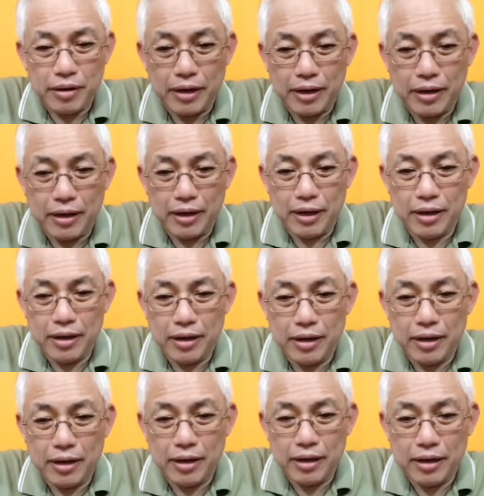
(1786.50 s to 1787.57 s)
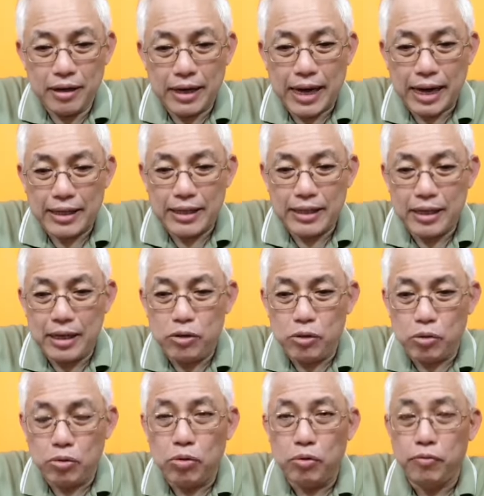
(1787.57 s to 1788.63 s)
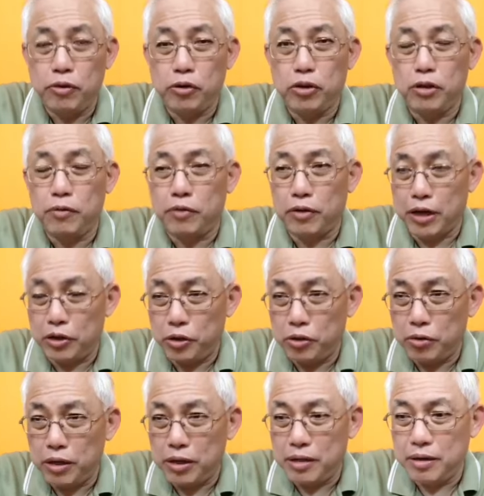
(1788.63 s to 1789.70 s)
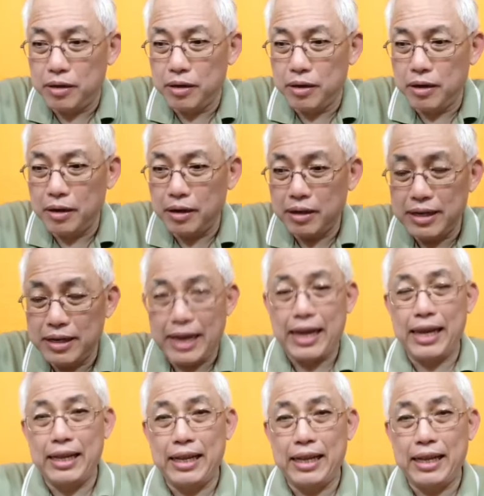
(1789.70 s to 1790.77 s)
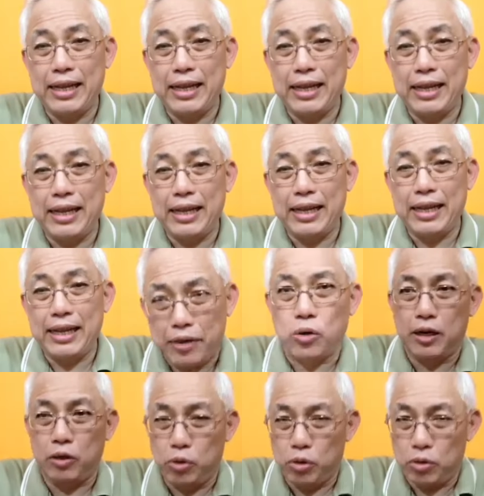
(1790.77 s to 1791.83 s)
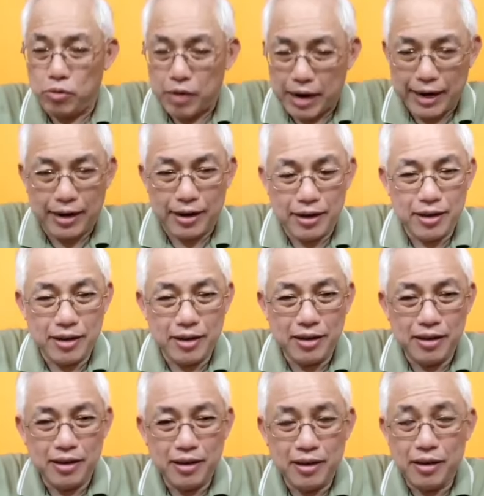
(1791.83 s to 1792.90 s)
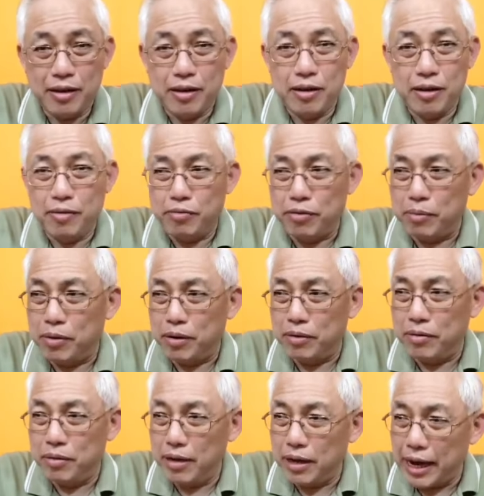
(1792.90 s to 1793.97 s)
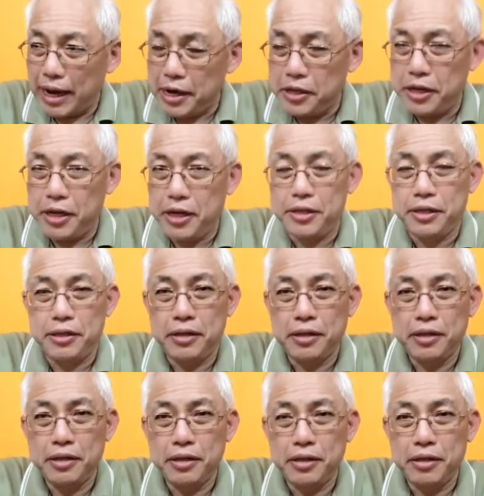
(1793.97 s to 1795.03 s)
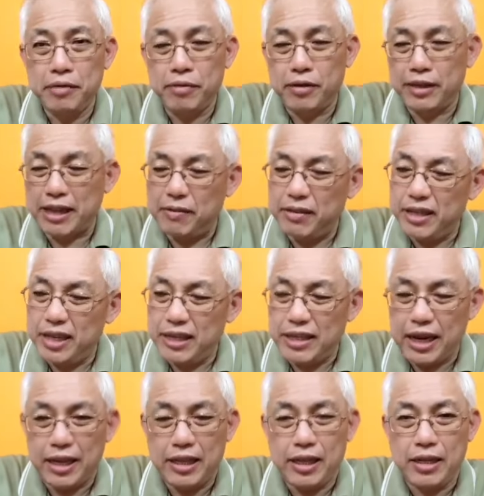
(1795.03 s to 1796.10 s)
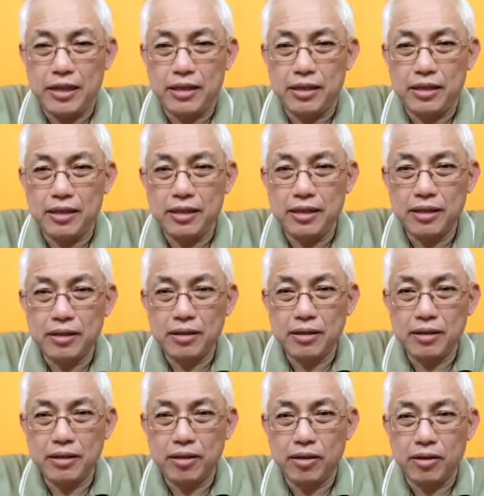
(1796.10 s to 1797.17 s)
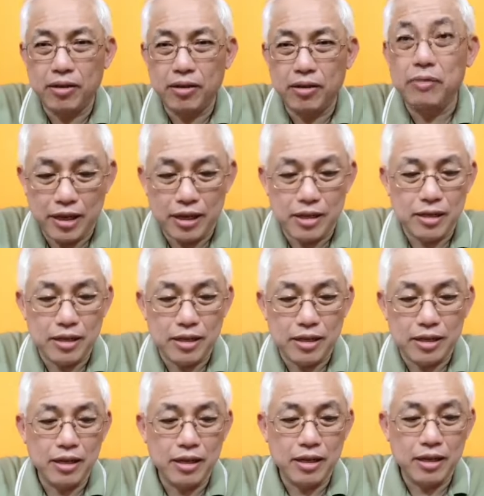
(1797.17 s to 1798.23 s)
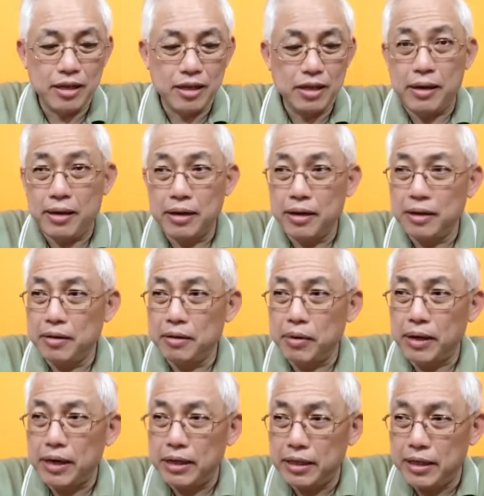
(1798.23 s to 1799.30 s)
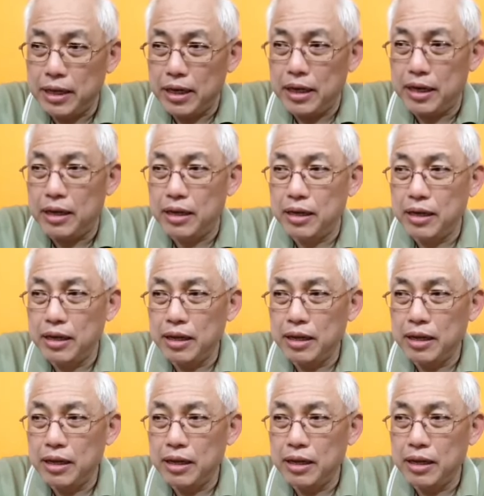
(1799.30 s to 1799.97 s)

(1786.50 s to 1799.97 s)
right, they can see no good future for their children. They themselves enjoy a good ride from the 80s or 70s, 80s, or even the 90s. But when they see